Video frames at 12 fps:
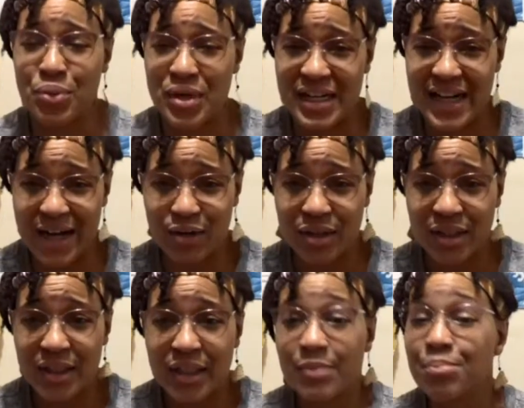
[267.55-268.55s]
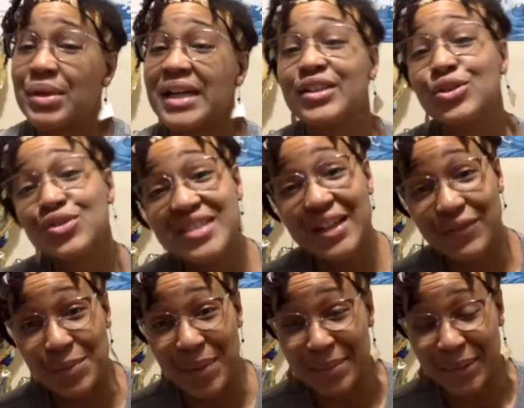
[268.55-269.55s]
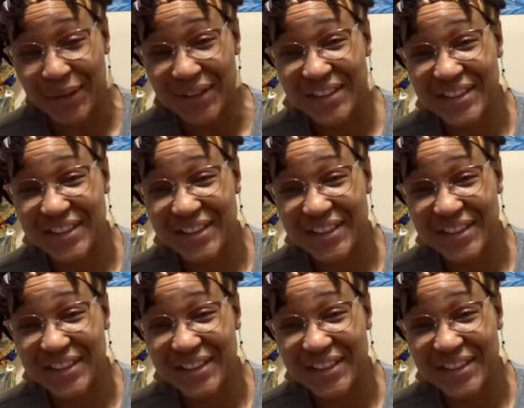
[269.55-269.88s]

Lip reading: printed out, but I used different paper.